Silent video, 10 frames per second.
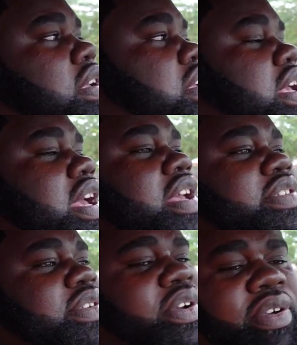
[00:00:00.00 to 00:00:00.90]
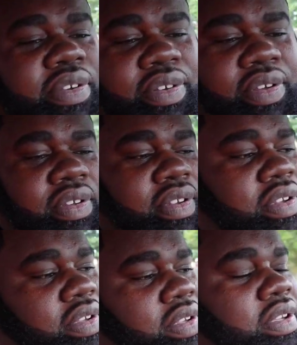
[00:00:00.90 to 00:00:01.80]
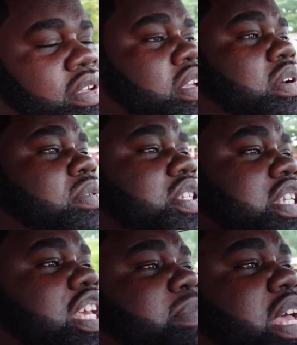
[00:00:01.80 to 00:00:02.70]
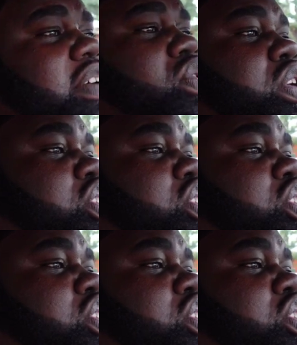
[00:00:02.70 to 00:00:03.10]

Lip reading: Yes, sir. Once again, man, if you're